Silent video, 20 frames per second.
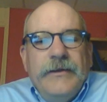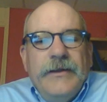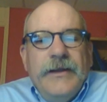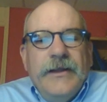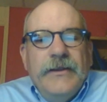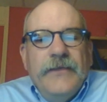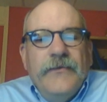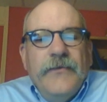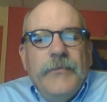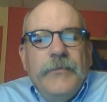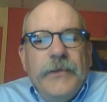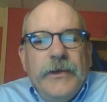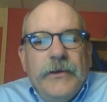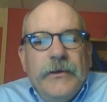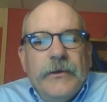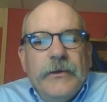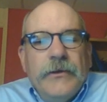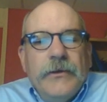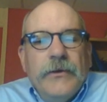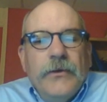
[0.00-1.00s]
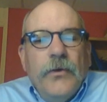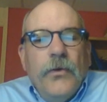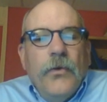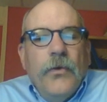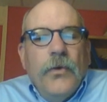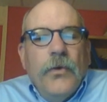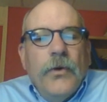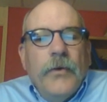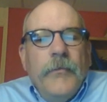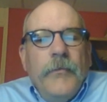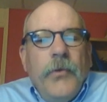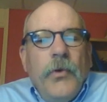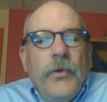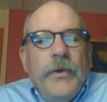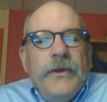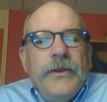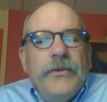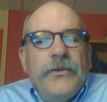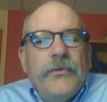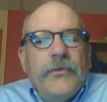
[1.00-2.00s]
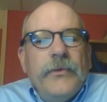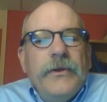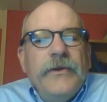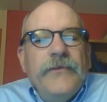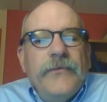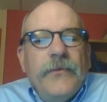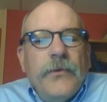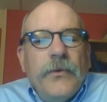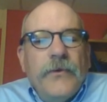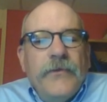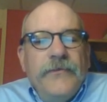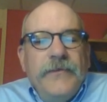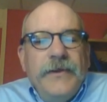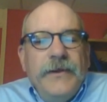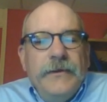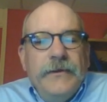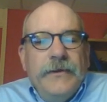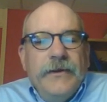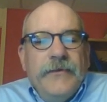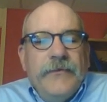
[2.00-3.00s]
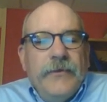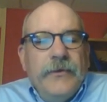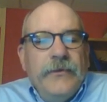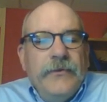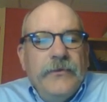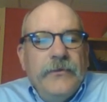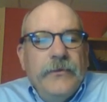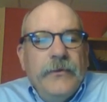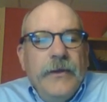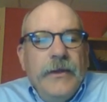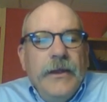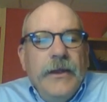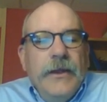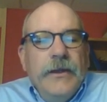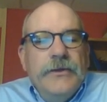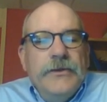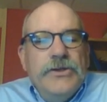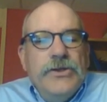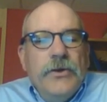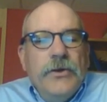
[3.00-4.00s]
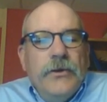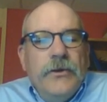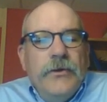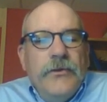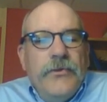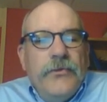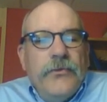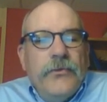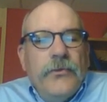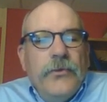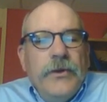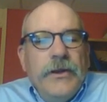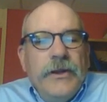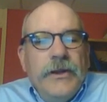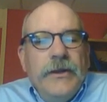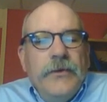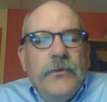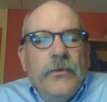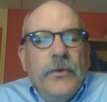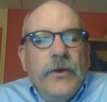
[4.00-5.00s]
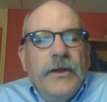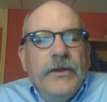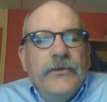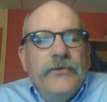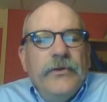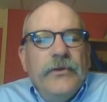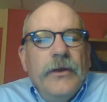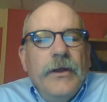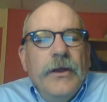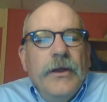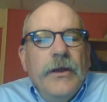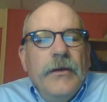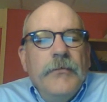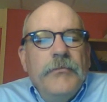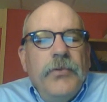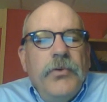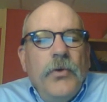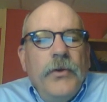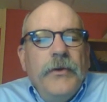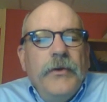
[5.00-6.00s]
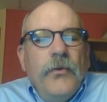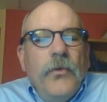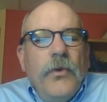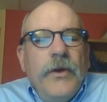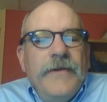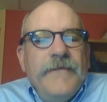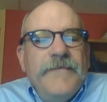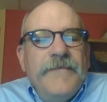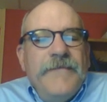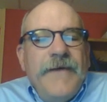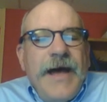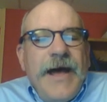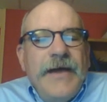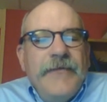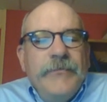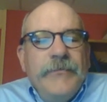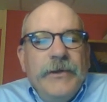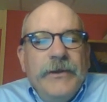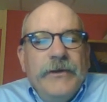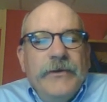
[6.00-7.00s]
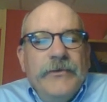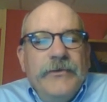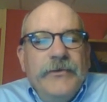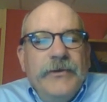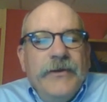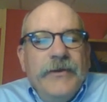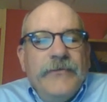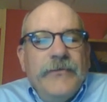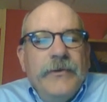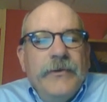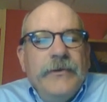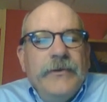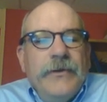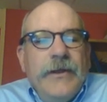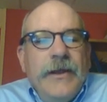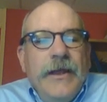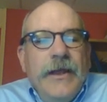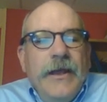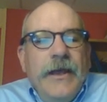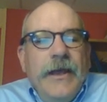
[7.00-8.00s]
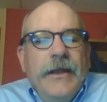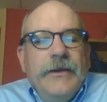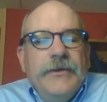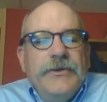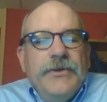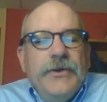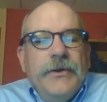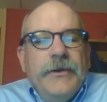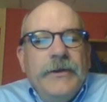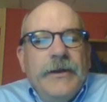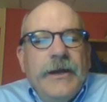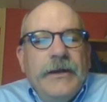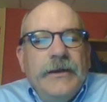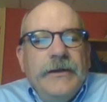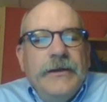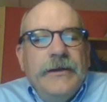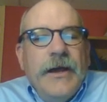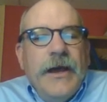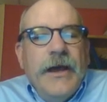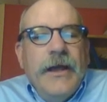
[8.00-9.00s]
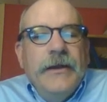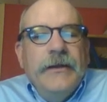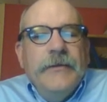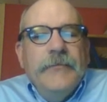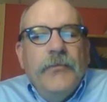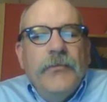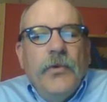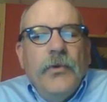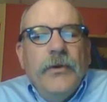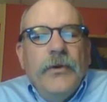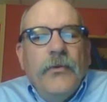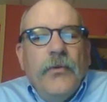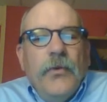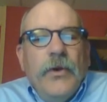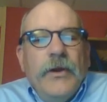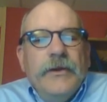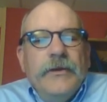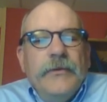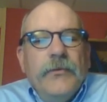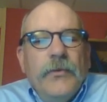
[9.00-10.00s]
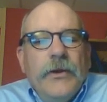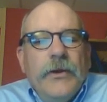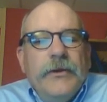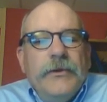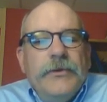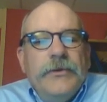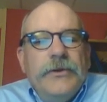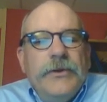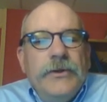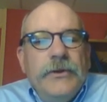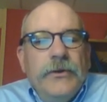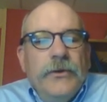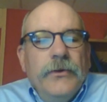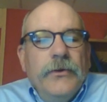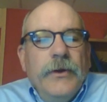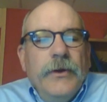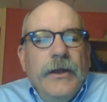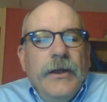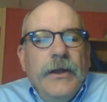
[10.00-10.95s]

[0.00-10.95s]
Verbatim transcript: a tenth of a meter, or 0.34 feet difference. Geoid 3 was 0.15 meters different, and Geoid 99.112.